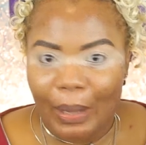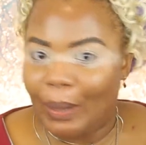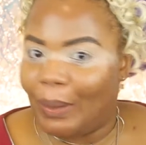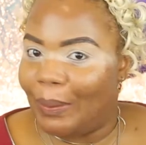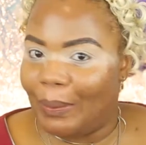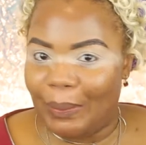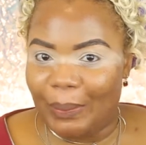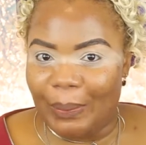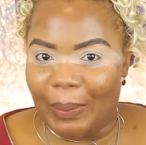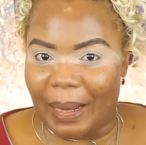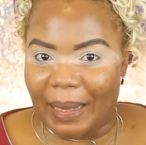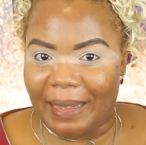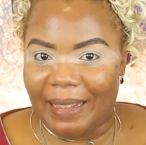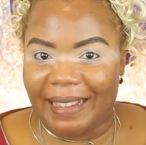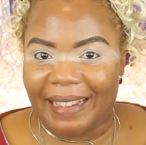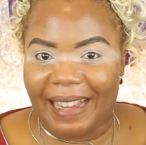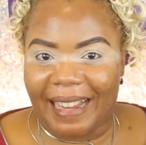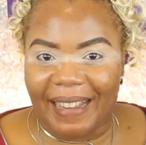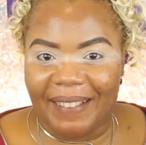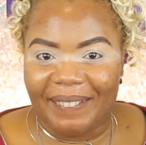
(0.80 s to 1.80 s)
Ooh, I look
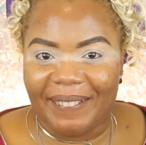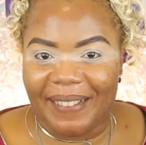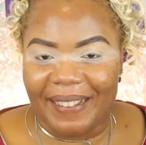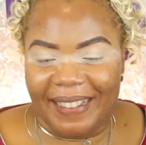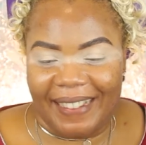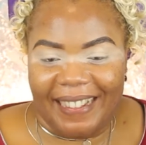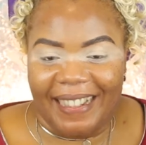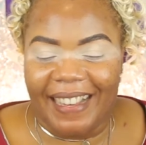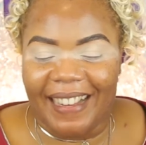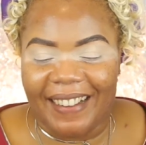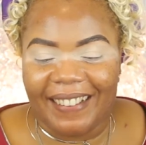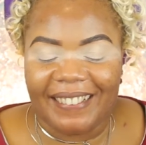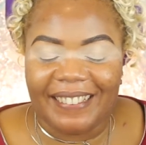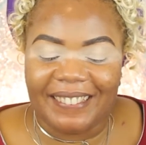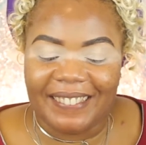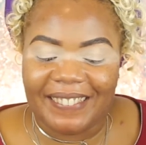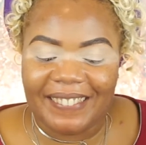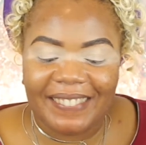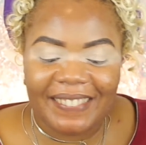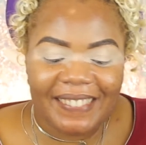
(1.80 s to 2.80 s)
like I'm wearing
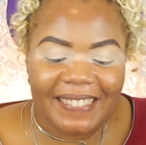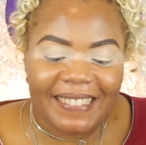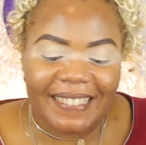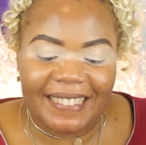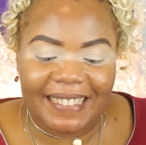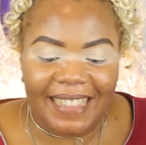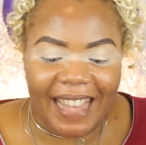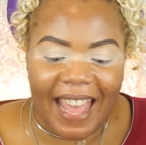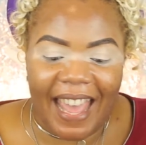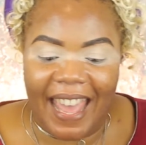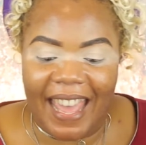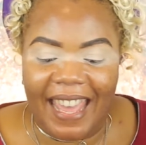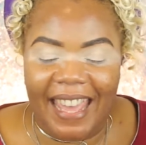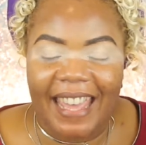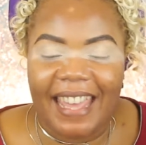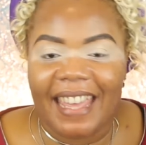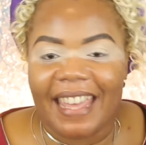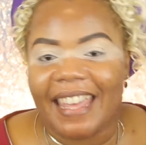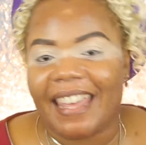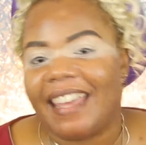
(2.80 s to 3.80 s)
goggles.
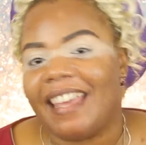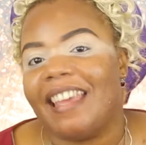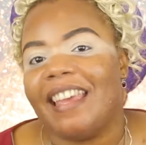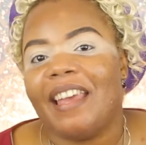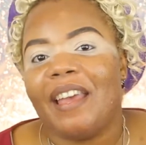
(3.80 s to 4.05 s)
Hey.